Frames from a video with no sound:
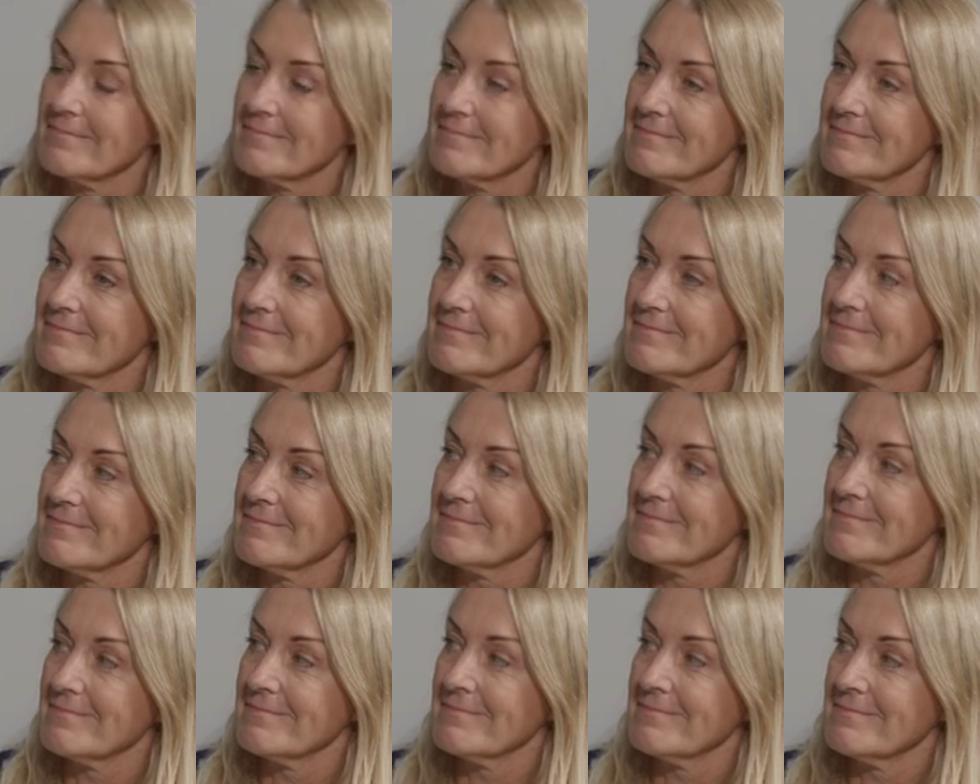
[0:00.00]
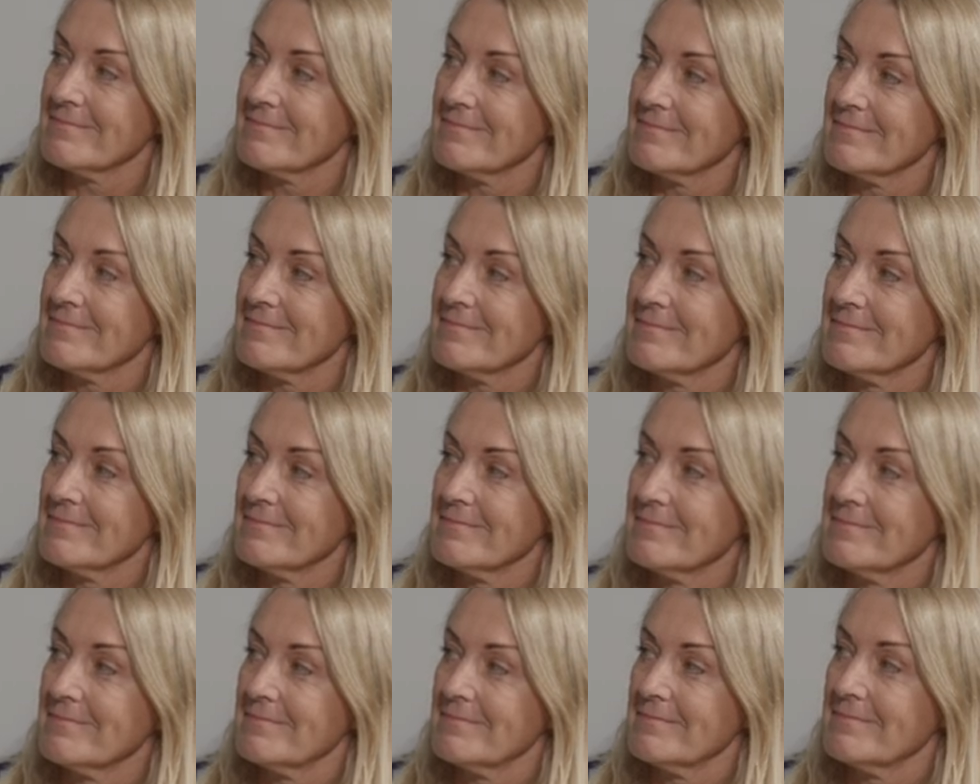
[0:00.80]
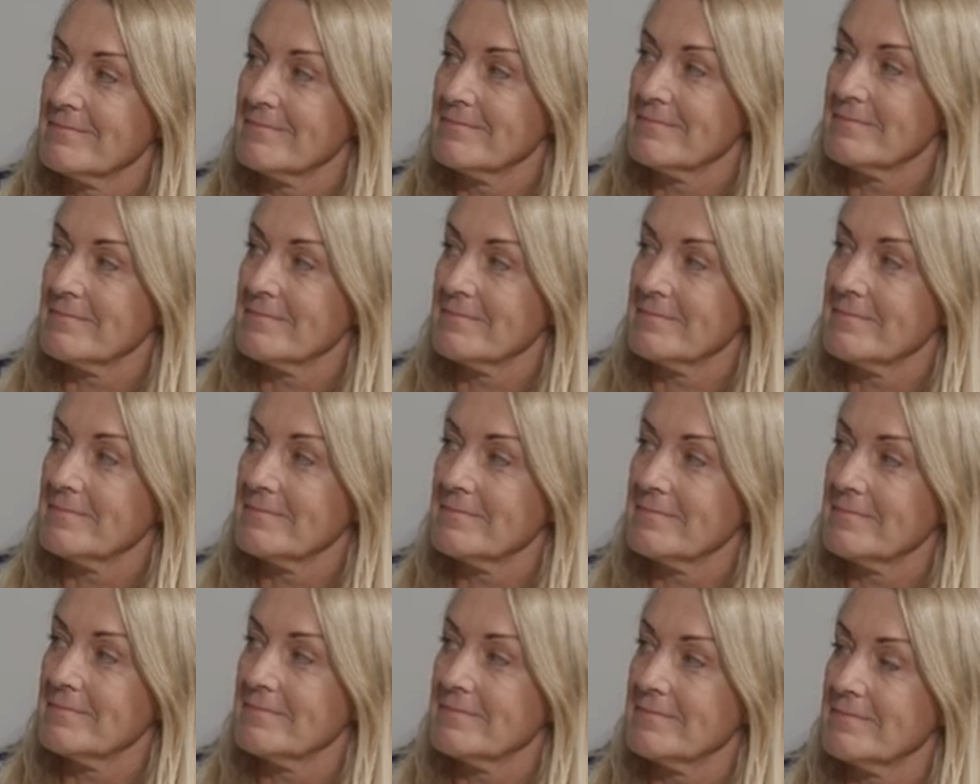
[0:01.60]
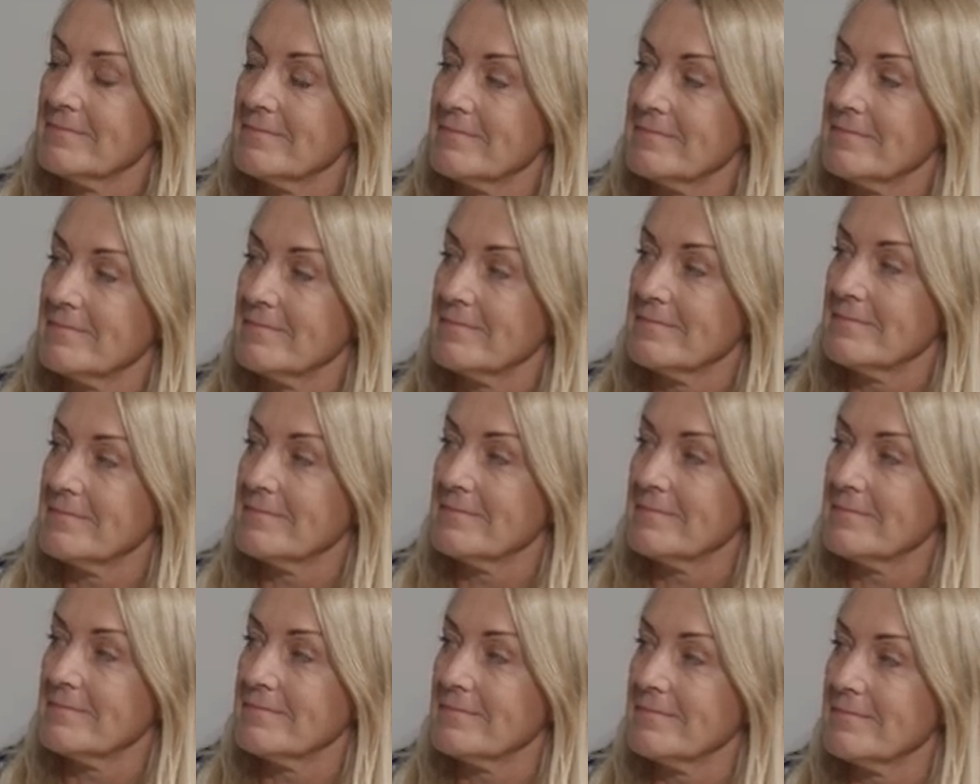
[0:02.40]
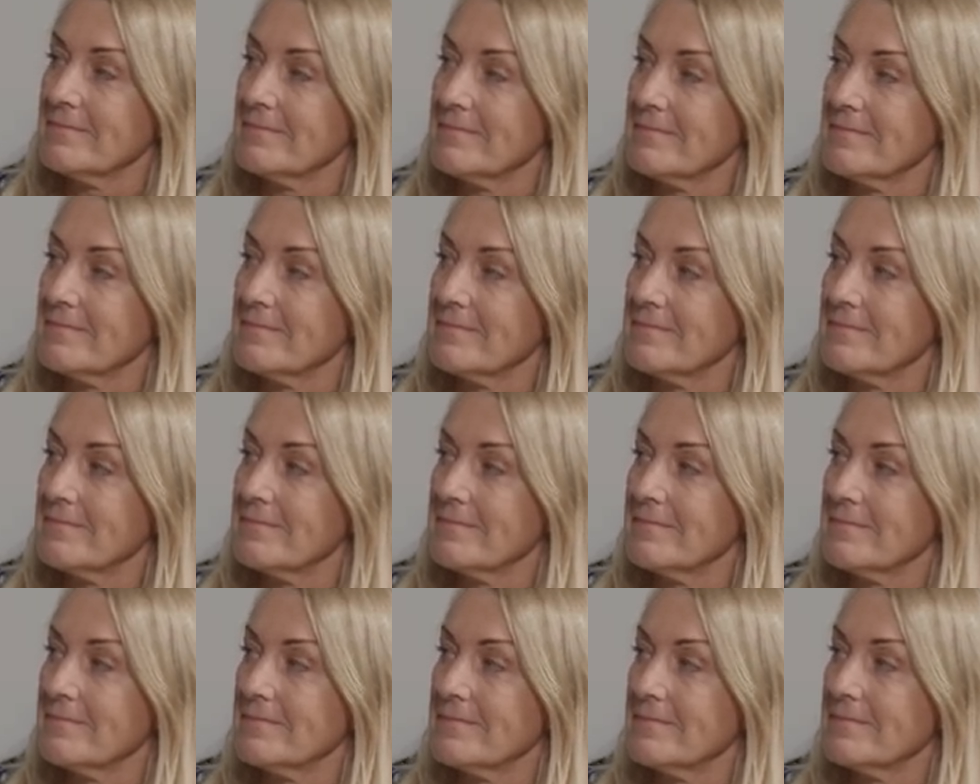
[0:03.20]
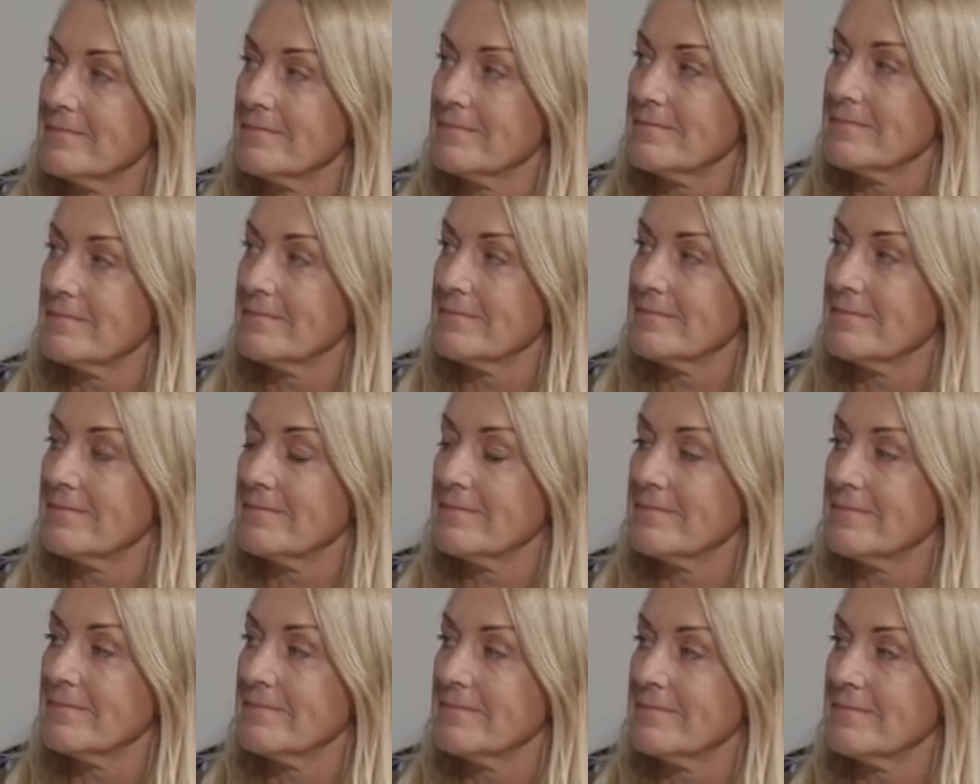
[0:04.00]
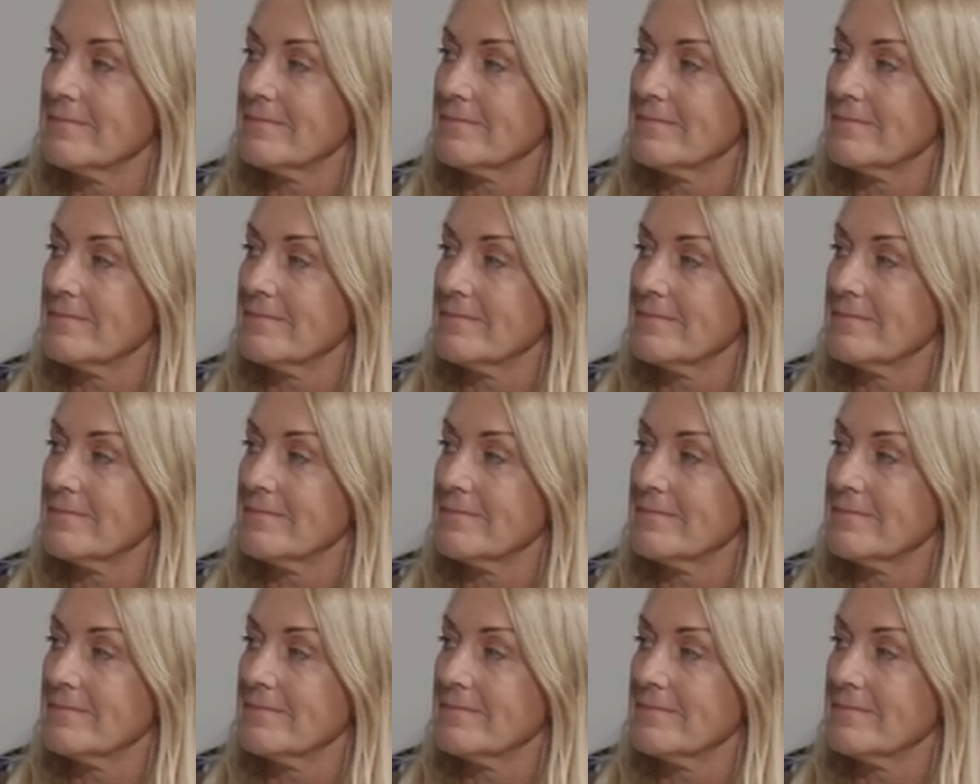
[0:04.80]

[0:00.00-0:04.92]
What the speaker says: [no speech]